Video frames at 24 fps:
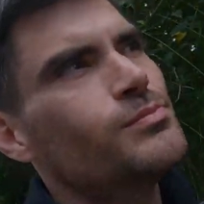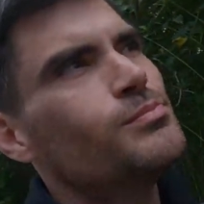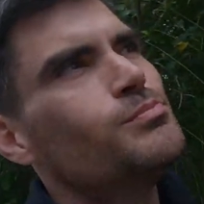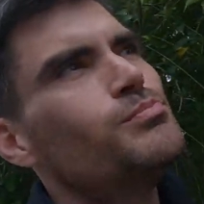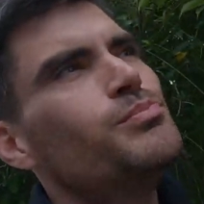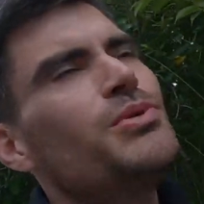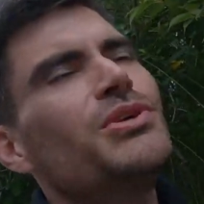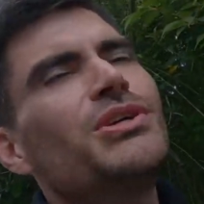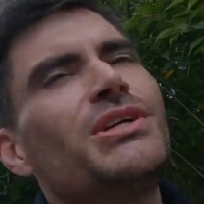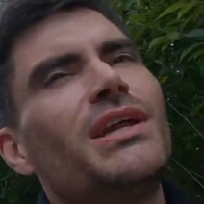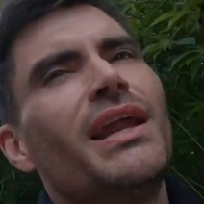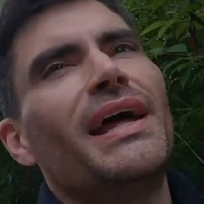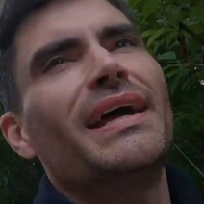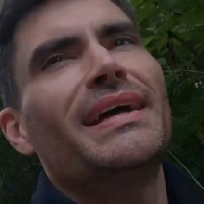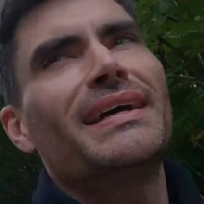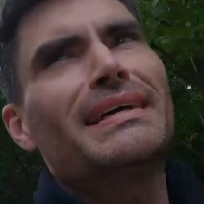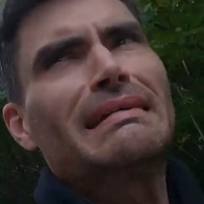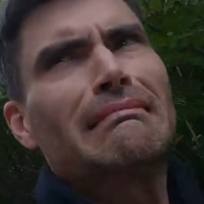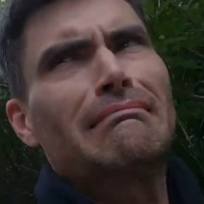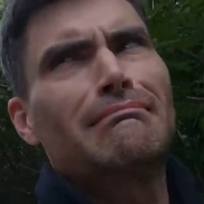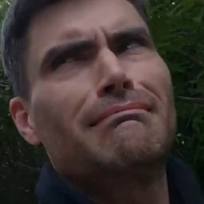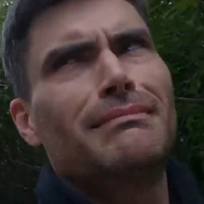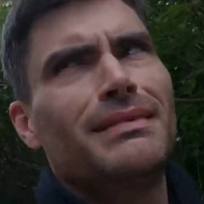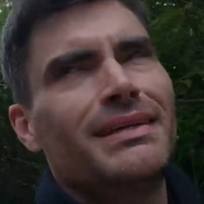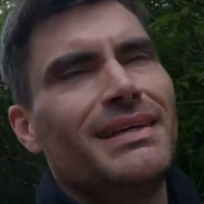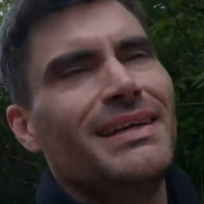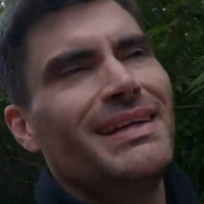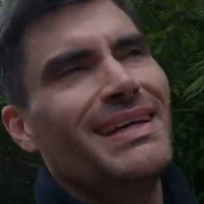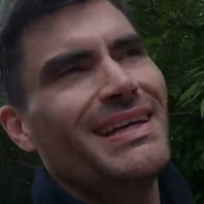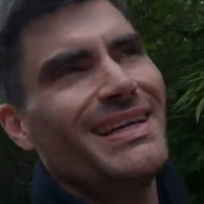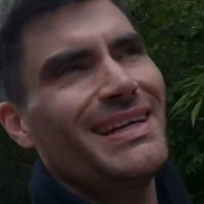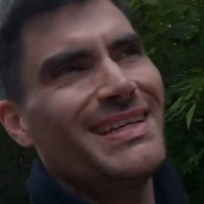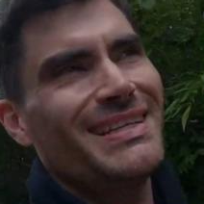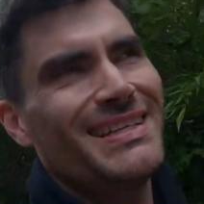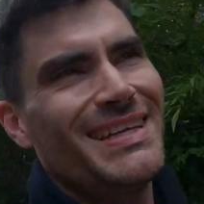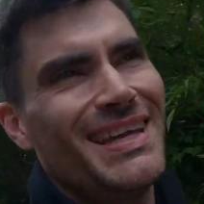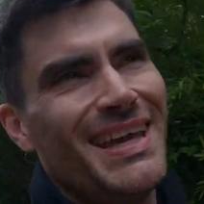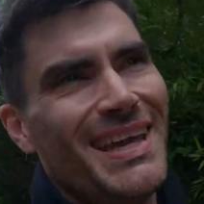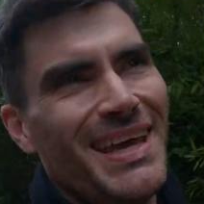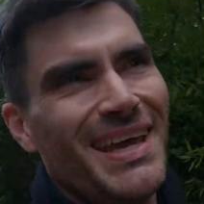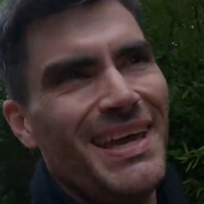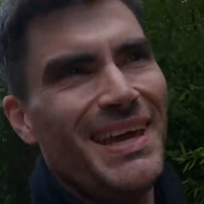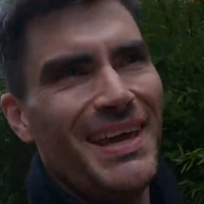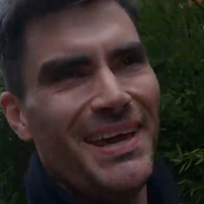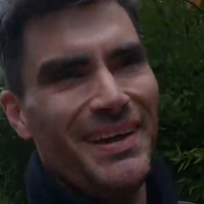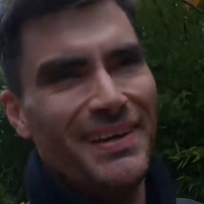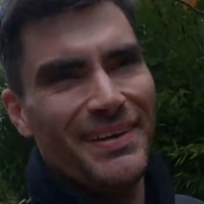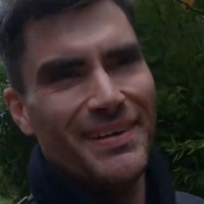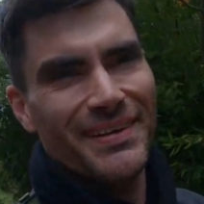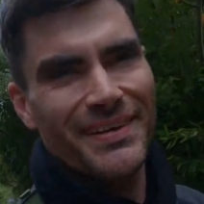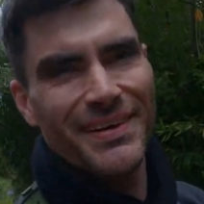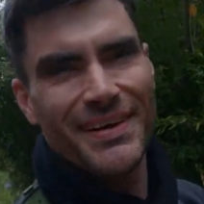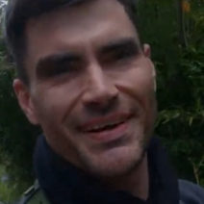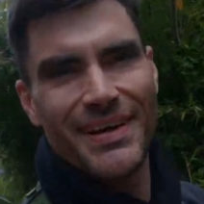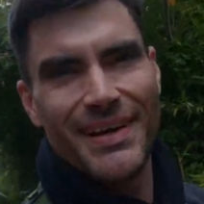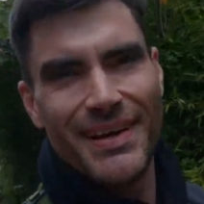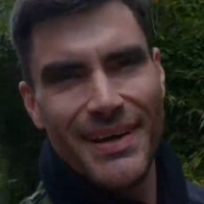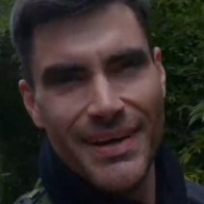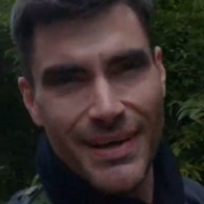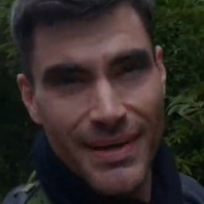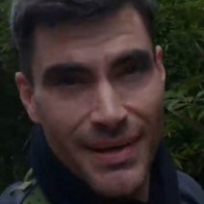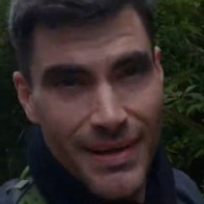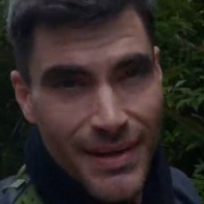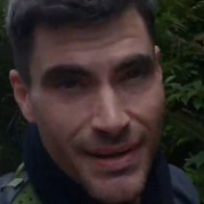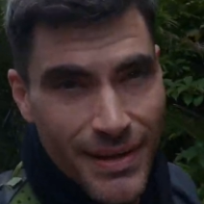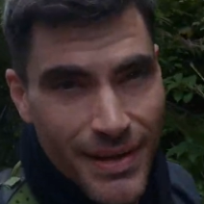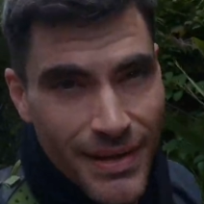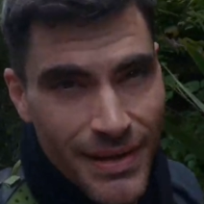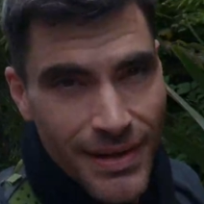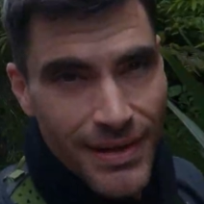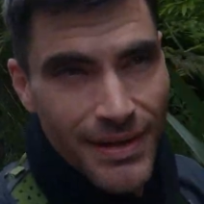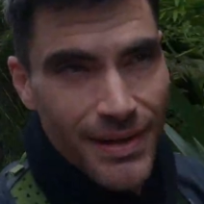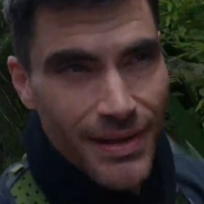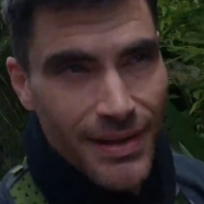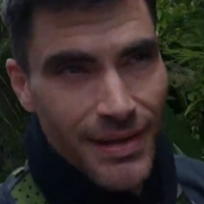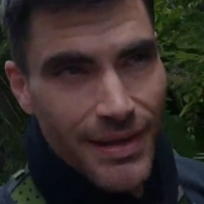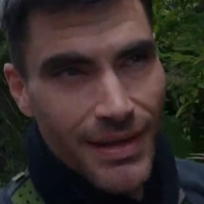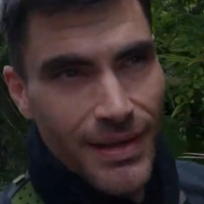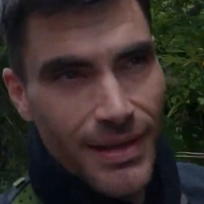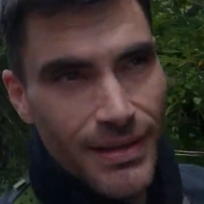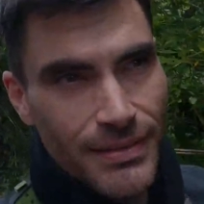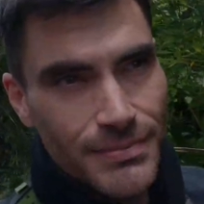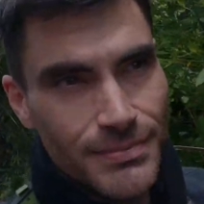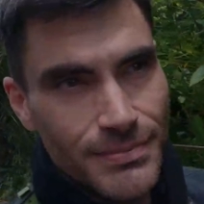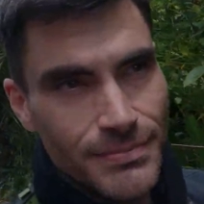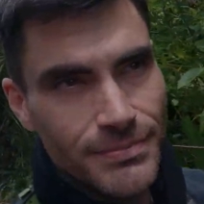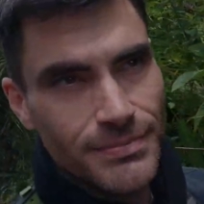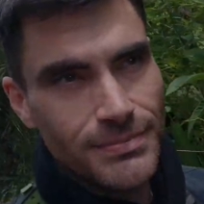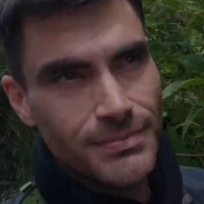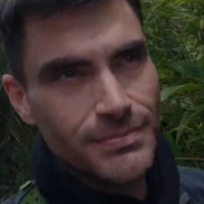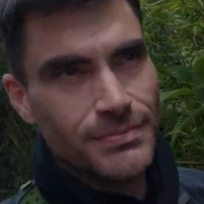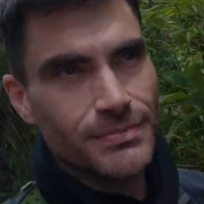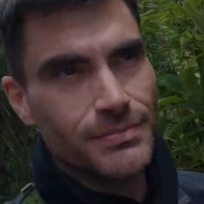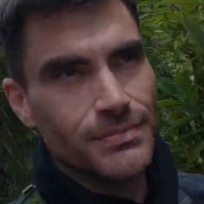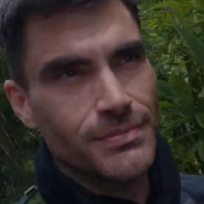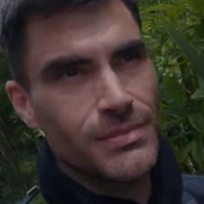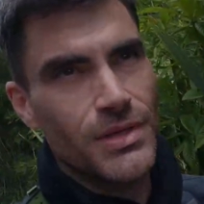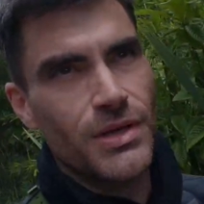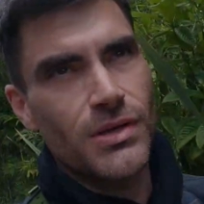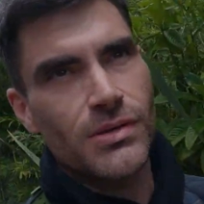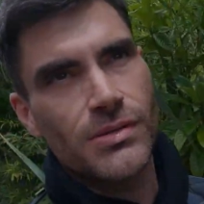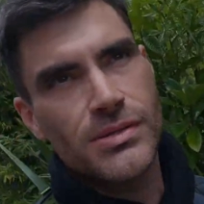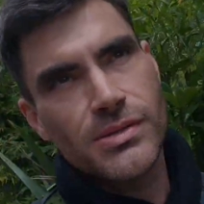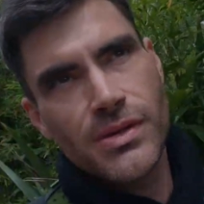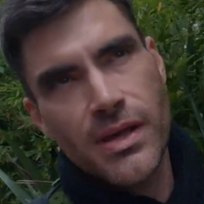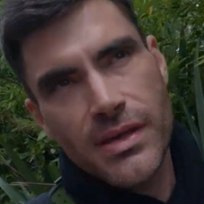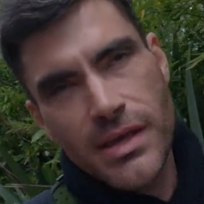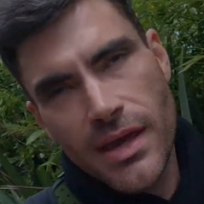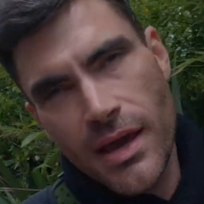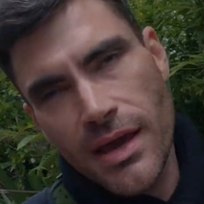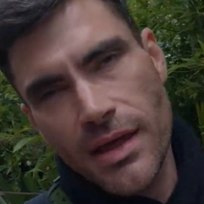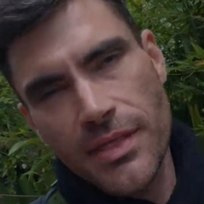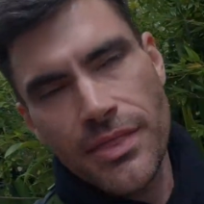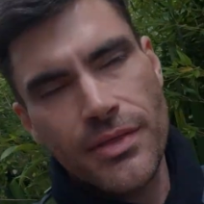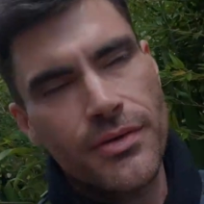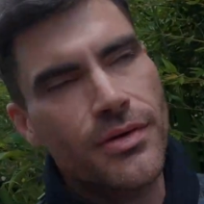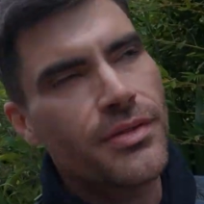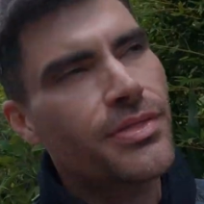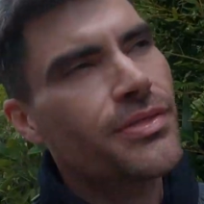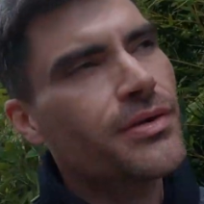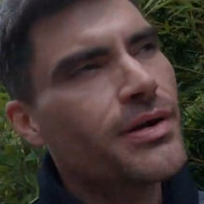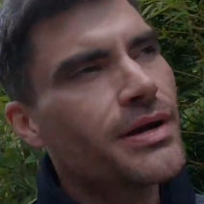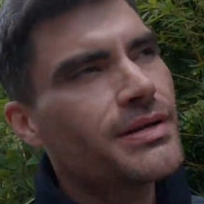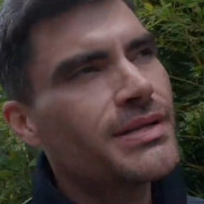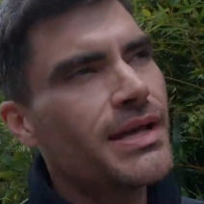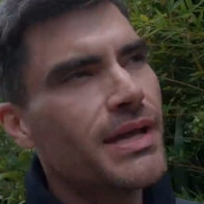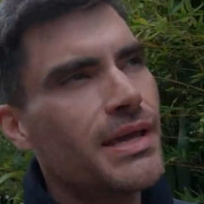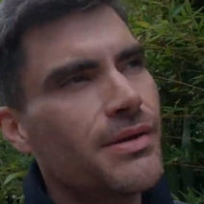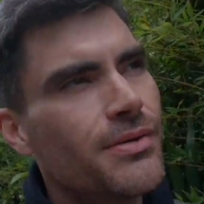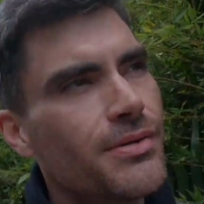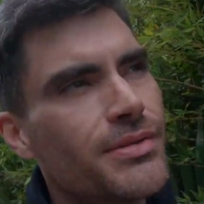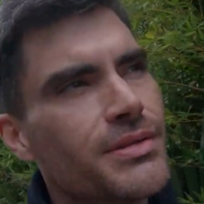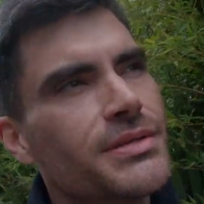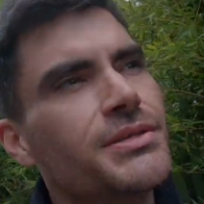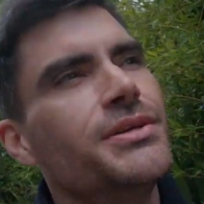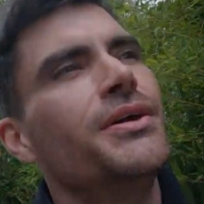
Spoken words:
bush-like it is here. Cool. So yeah, I thought I'd take you on this